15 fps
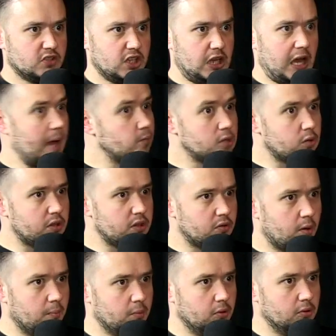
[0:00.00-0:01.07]
of say, I'm going to win
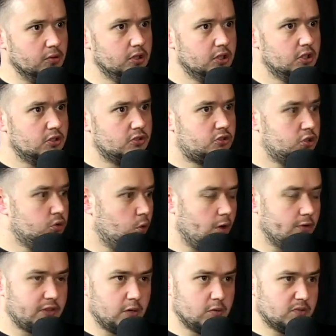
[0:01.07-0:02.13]
the Rumble. So you go
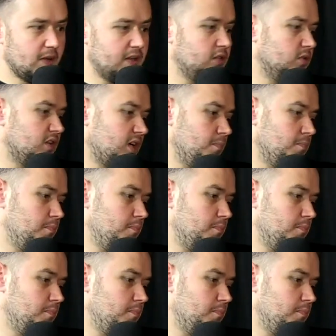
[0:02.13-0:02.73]
off there with Smackdown with like a